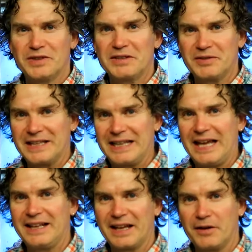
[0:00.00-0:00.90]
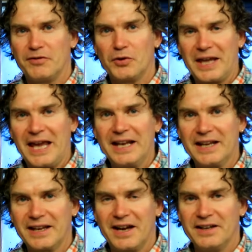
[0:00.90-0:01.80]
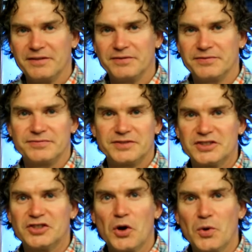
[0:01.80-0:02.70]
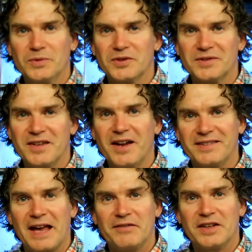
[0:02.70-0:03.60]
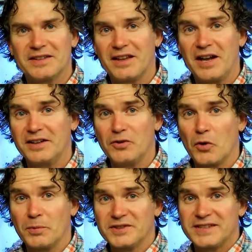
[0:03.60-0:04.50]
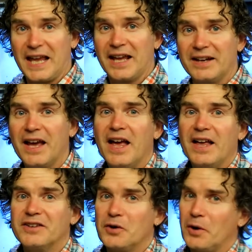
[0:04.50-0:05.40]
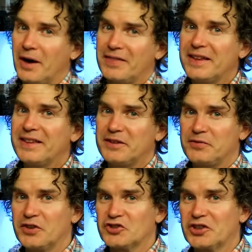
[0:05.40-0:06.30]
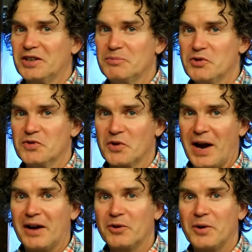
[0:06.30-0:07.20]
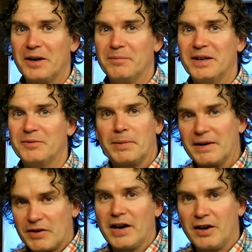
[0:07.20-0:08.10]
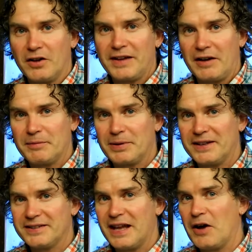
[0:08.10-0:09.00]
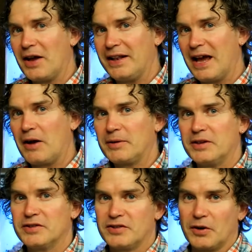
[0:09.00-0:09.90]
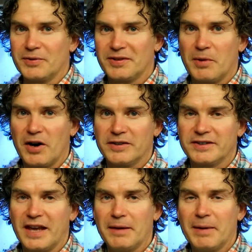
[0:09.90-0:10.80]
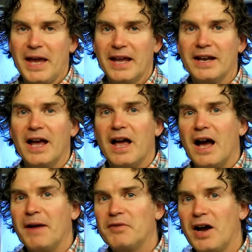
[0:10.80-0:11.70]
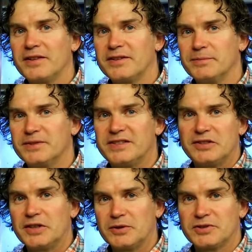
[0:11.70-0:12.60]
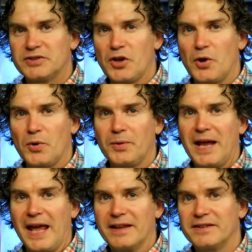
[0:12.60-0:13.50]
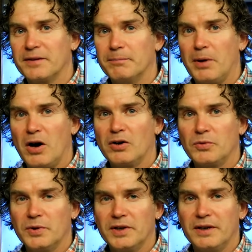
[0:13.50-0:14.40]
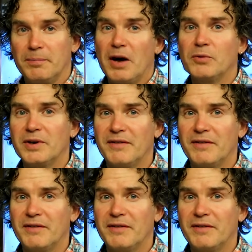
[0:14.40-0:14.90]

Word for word: really, really light, like a volcanic kind of stone. So it's not as heavy as a lot of normal sand. So I think these fish are gonna move it around quite a bit. But I've got it all down in place now, and now I'm gonna start with some hardscape. And I've got some Seiryu stone and some bogwood. The bogwood